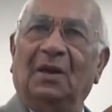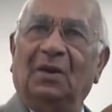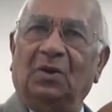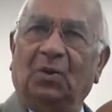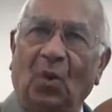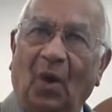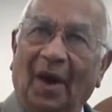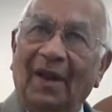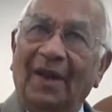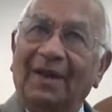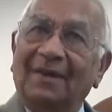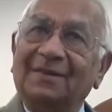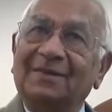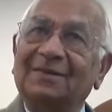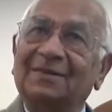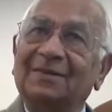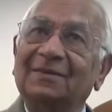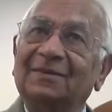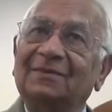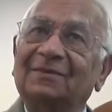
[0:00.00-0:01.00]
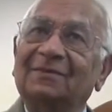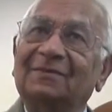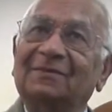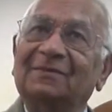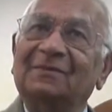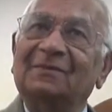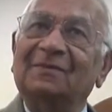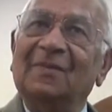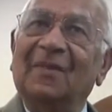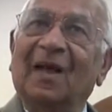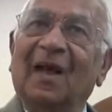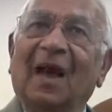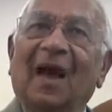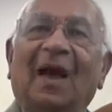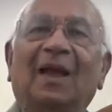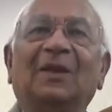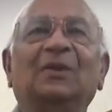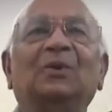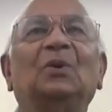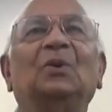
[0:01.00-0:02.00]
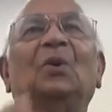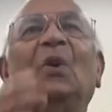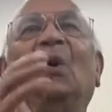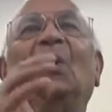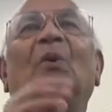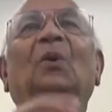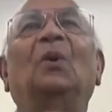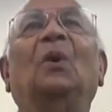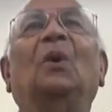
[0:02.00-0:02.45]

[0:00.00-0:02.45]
toilets, and you don't